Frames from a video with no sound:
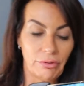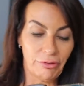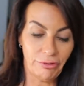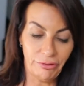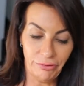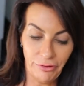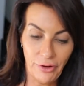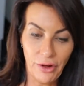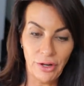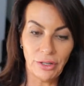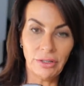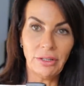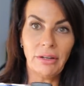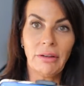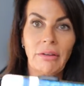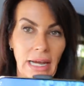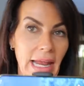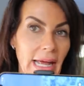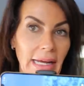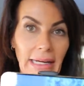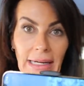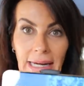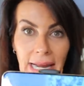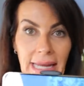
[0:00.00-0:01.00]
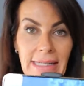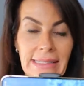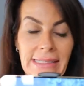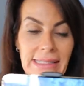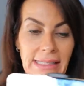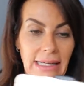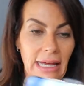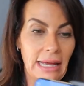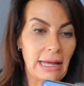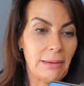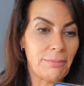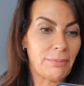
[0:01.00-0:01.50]
phone like
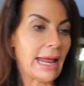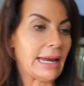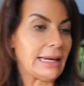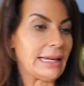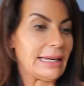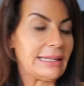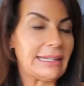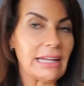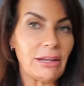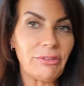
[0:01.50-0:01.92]
landscape and